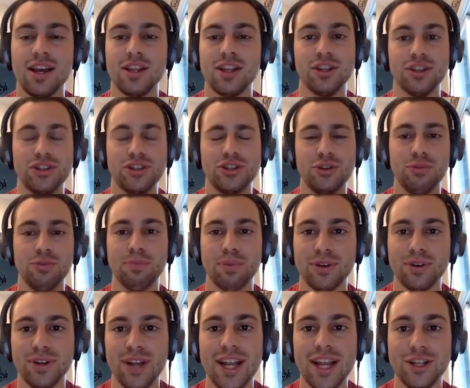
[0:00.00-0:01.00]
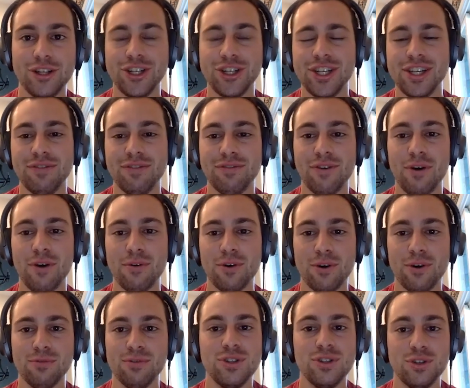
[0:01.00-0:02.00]
The super HD
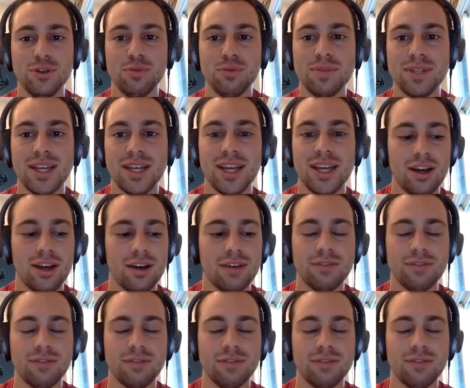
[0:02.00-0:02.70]
photo zoomed in of